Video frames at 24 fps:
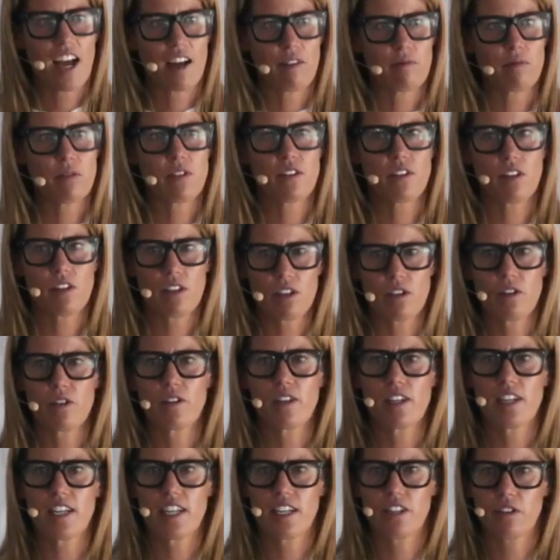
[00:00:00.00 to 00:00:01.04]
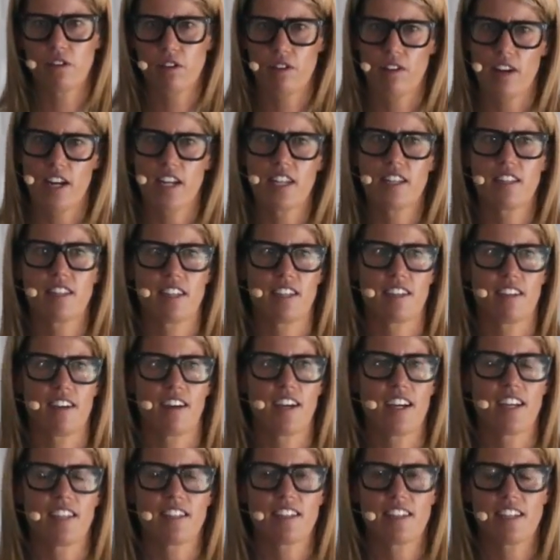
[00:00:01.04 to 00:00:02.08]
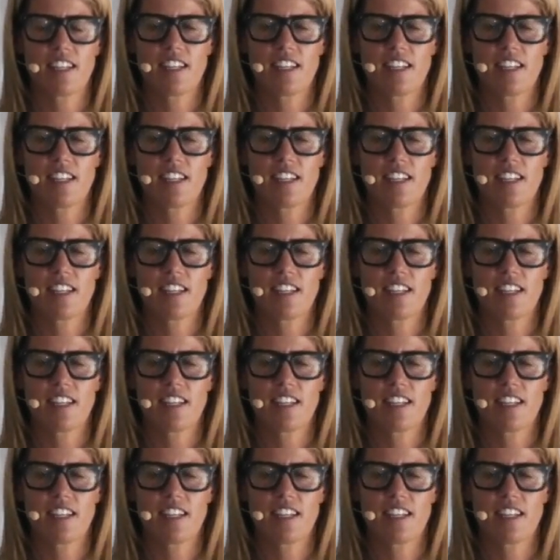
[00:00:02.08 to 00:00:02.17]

absolutely crazy, guys.